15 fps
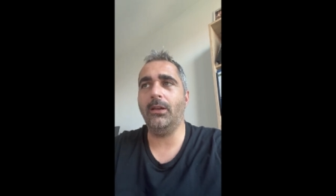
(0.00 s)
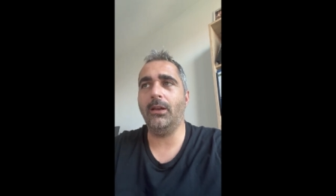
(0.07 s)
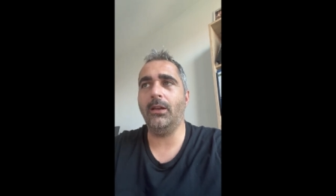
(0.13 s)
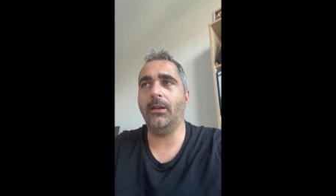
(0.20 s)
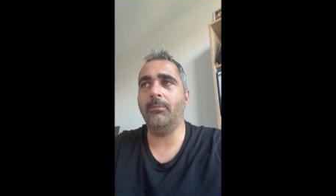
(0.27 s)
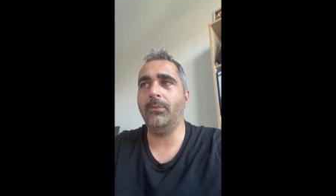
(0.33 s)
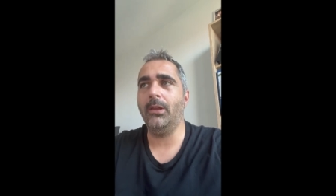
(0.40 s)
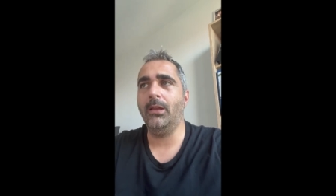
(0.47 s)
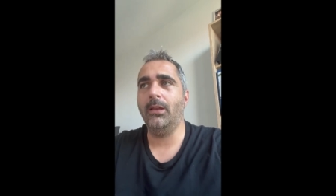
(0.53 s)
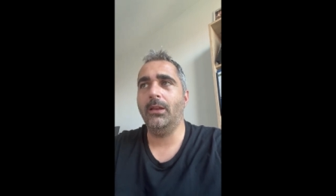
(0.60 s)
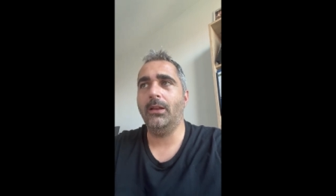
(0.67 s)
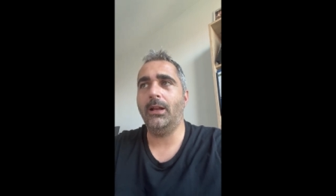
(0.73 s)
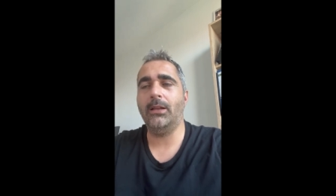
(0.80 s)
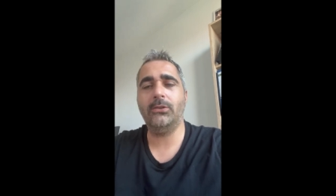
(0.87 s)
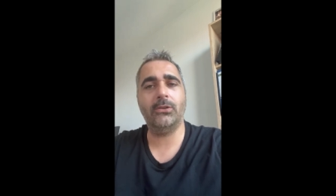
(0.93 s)
Um,
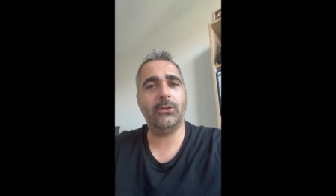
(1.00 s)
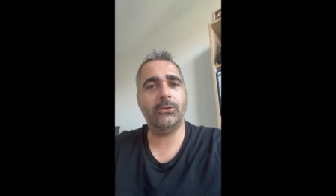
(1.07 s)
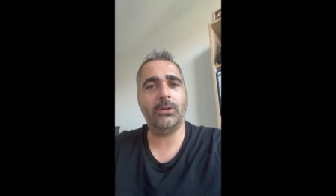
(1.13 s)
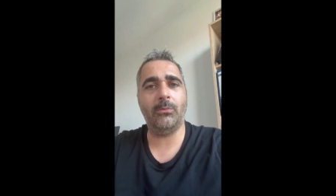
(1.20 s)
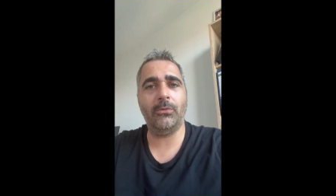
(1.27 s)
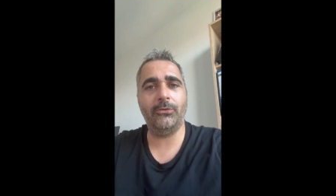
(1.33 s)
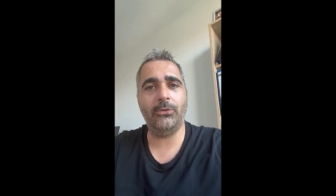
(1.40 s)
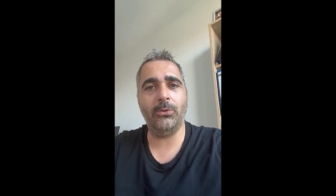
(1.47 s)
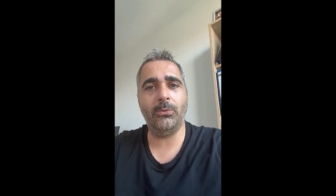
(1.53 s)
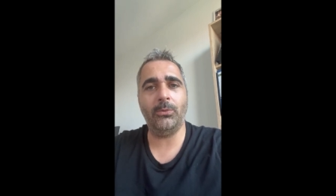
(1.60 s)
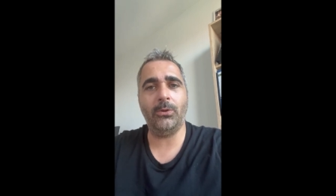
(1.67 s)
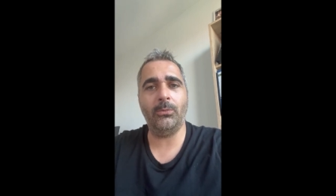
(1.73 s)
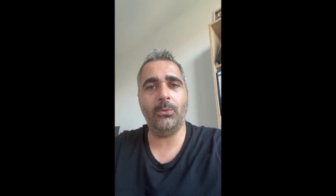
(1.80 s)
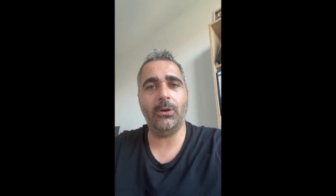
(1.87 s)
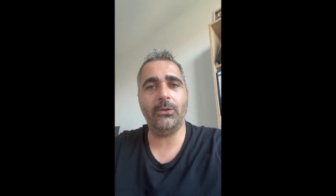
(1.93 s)
I saw some of you
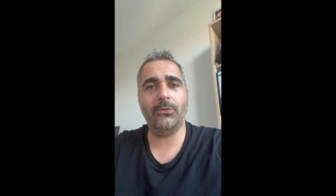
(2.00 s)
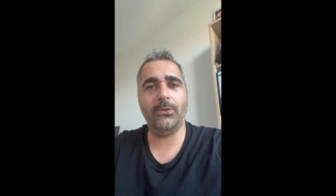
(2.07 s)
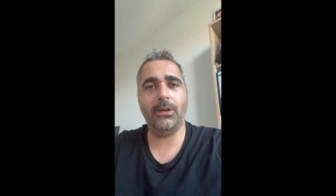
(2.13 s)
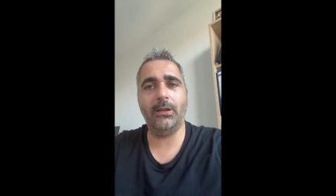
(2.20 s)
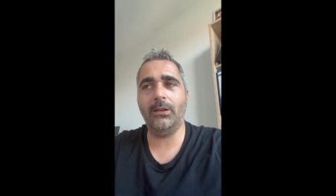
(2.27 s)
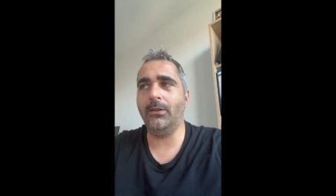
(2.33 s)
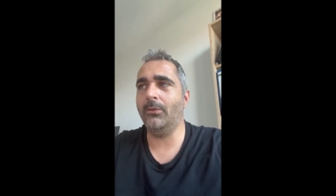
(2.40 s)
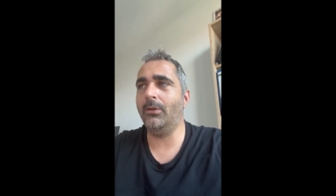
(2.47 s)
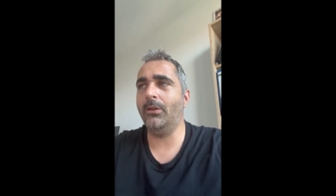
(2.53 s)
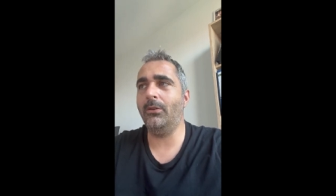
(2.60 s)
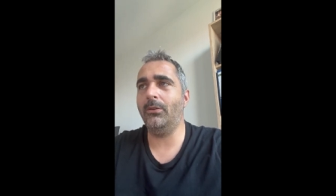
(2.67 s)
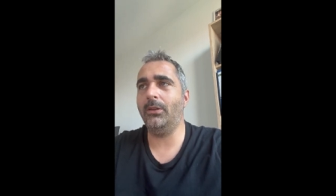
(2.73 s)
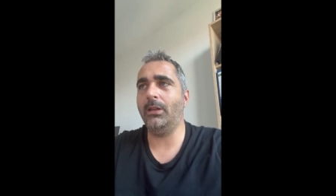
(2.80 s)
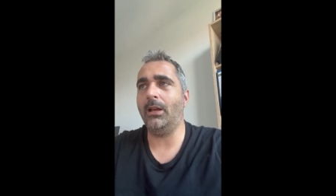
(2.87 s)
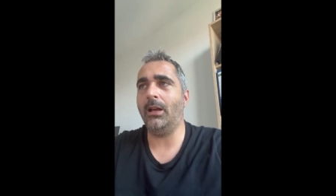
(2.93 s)
were wondering
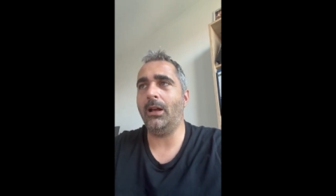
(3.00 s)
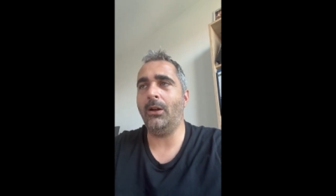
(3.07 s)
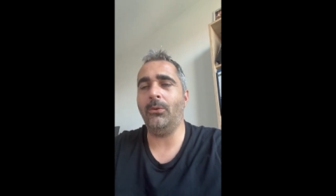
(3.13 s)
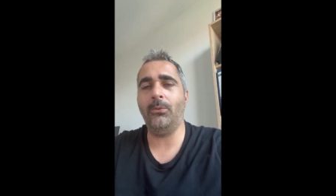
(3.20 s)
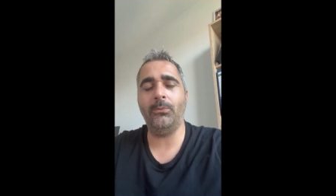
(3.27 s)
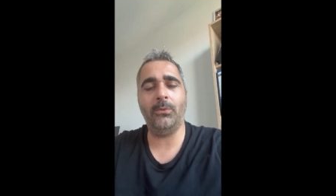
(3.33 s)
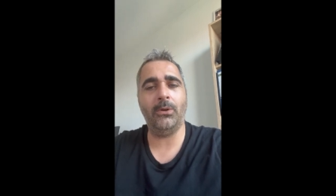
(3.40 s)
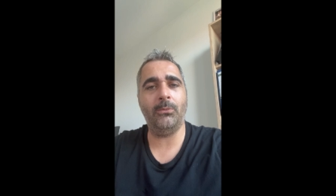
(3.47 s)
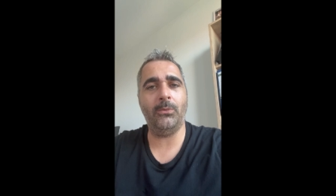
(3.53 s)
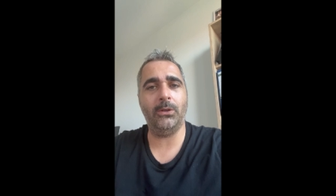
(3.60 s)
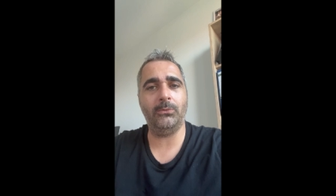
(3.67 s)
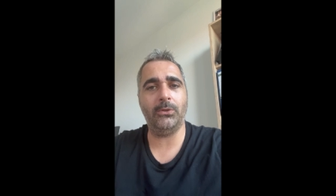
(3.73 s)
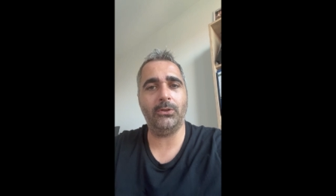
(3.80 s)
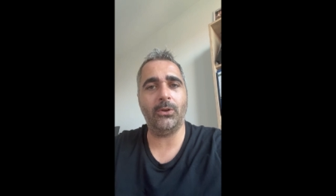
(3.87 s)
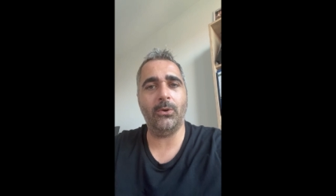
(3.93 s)
well, how what, what
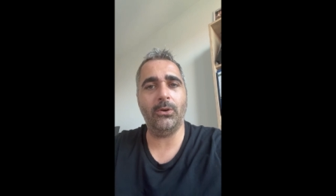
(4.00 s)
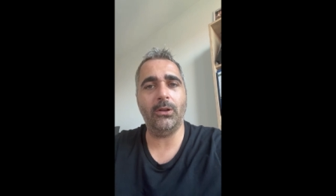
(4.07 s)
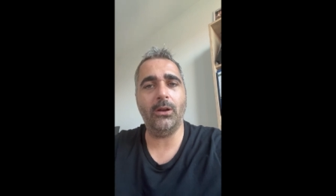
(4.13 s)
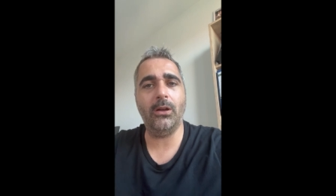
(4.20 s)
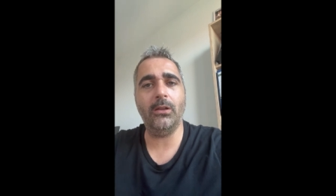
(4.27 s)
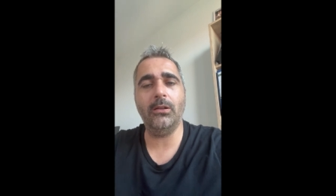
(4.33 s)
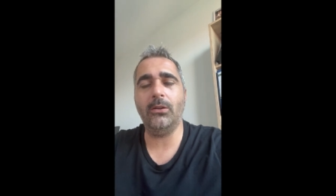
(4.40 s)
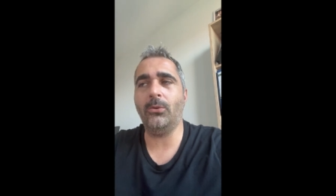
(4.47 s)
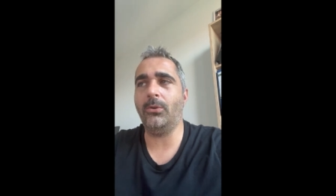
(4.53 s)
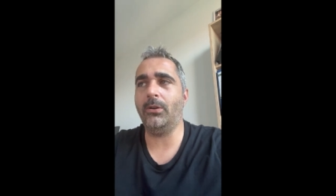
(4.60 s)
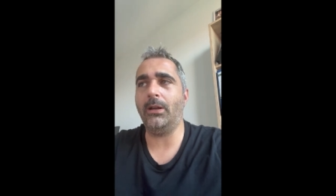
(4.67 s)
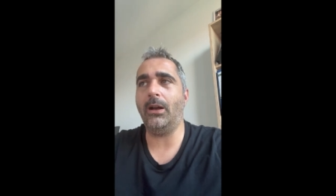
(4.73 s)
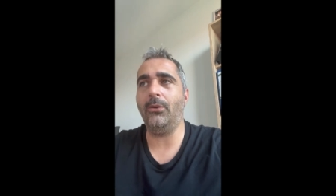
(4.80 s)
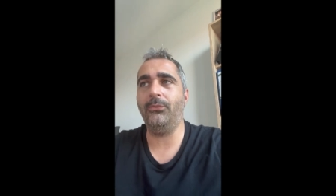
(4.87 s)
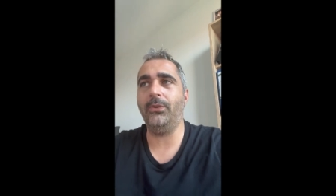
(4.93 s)
was going on or
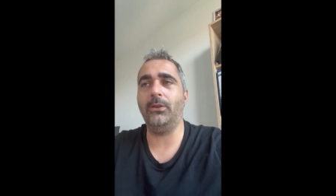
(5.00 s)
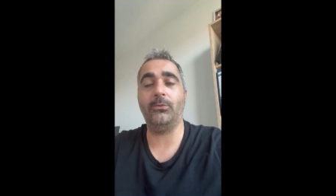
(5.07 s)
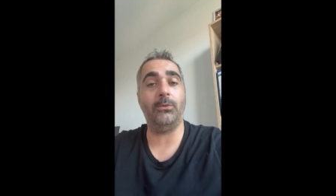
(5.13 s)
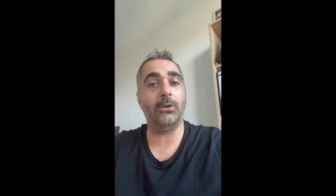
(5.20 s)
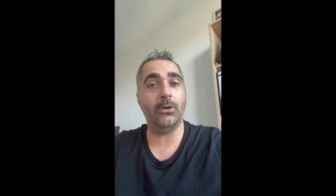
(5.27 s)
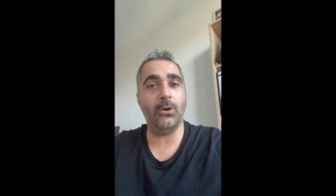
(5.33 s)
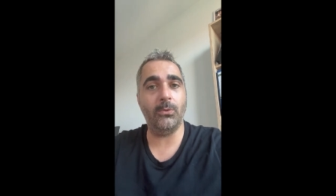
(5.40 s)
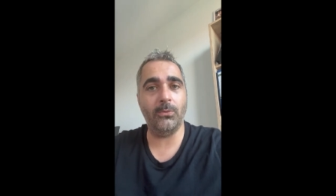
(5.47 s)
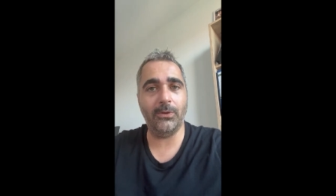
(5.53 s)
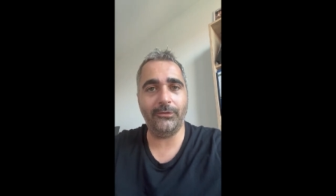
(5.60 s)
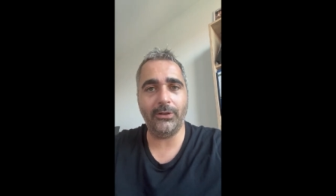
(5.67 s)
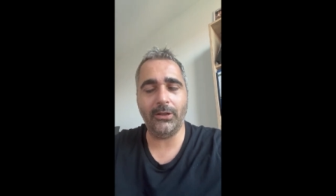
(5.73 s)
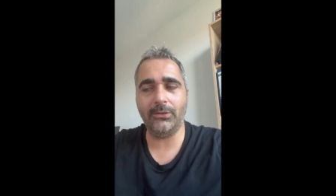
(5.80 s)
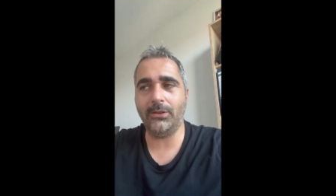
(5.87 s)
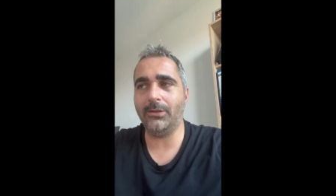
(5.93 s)
how things were going with
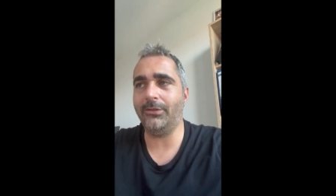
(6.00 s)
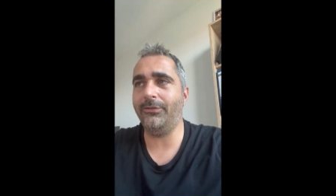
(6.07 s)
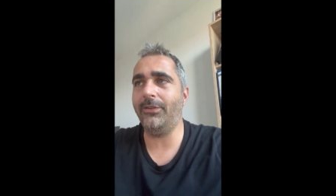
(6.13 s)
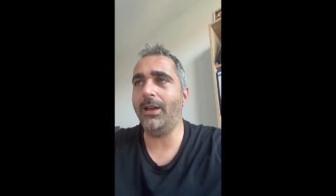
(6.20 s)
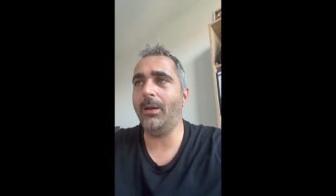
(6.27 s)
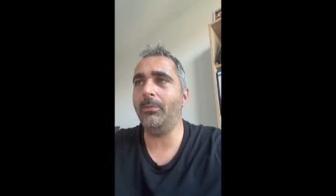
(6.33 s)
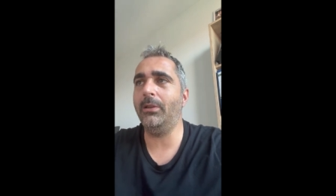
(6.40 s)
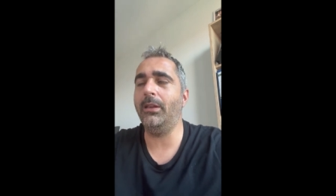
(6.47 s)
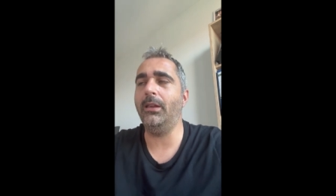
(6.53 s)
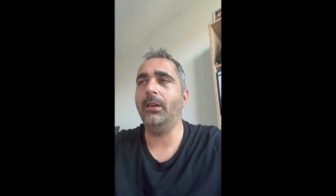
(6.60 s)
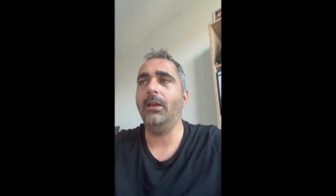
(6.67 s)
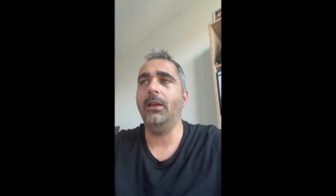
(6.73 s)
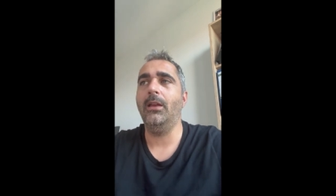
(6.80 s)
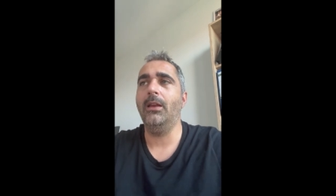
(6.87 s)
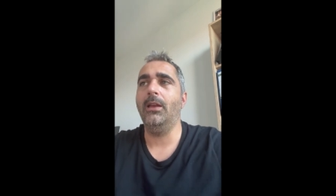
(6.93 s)
us as a family.
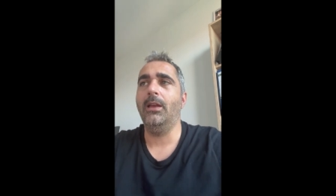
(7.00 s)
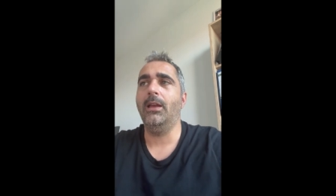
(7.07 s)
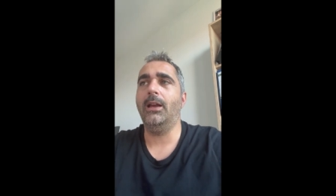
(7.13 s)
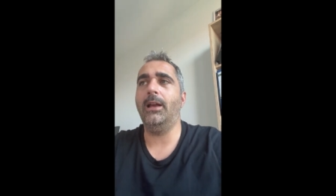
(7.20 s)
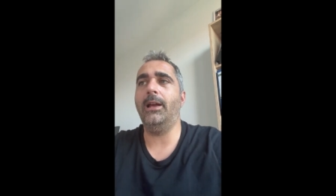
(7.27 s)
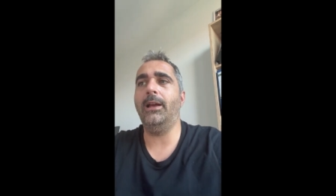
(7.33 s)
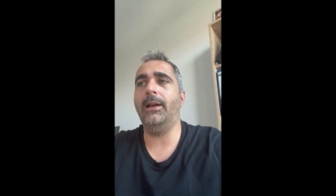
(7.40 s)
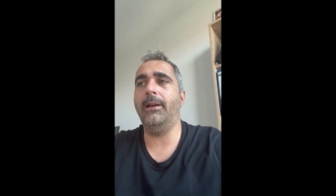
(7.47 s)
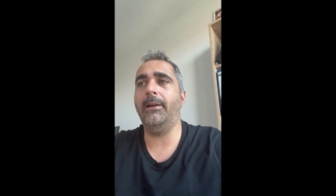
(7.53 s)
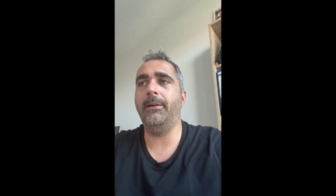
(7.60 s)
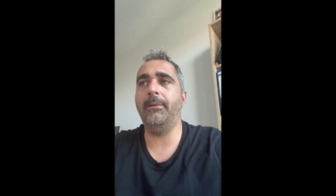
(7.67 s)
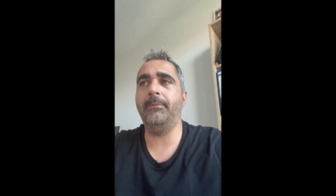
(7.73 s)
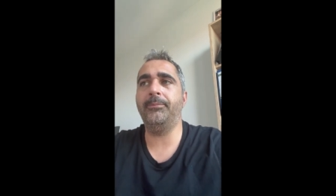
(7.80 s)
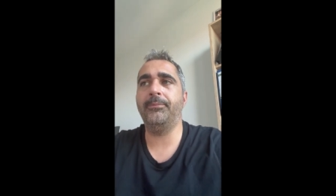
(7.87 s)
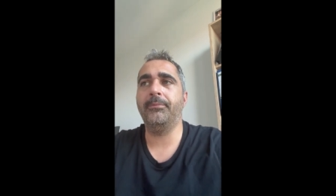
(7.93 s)

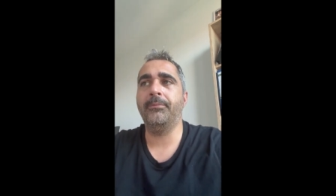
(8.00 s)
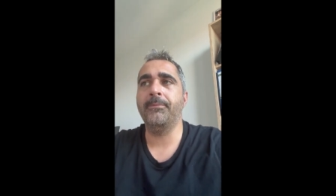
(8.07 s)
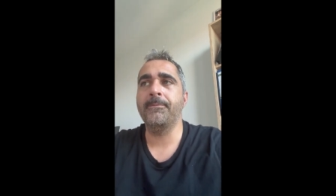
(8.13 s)
Um,